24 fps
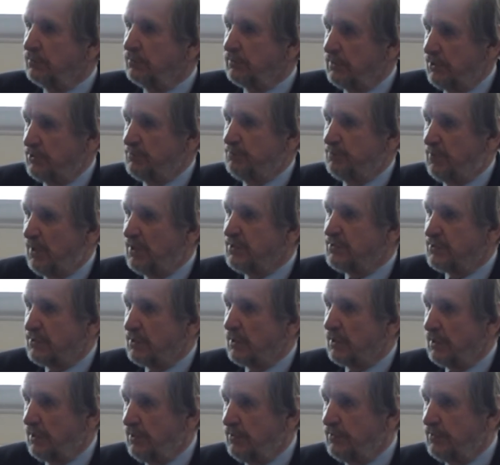That's
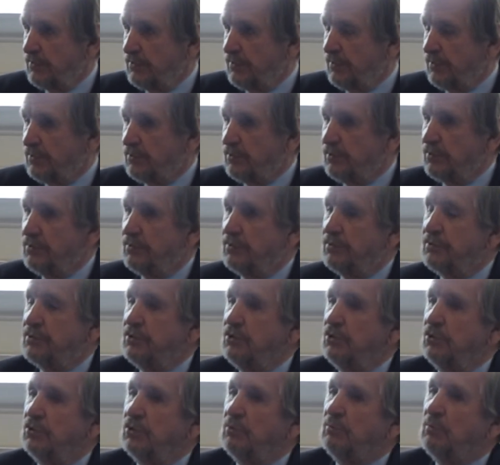basically the
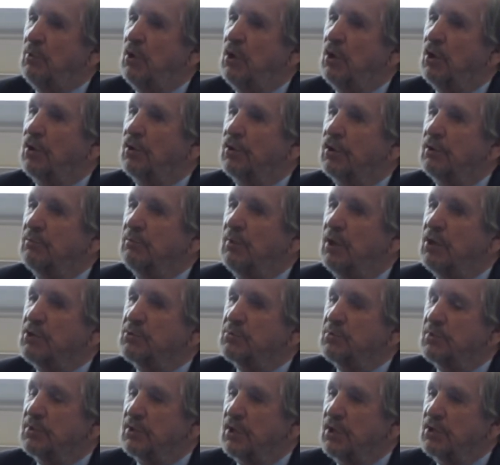deal that marketing makes
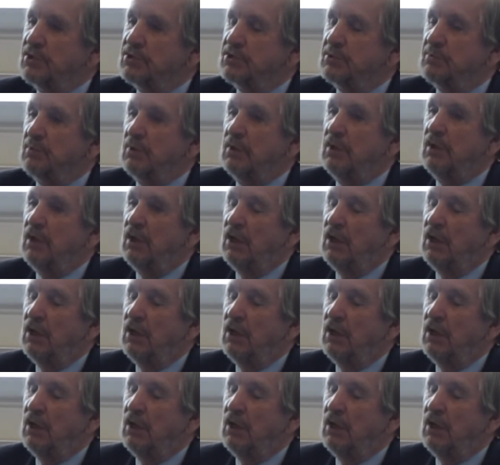with the customer.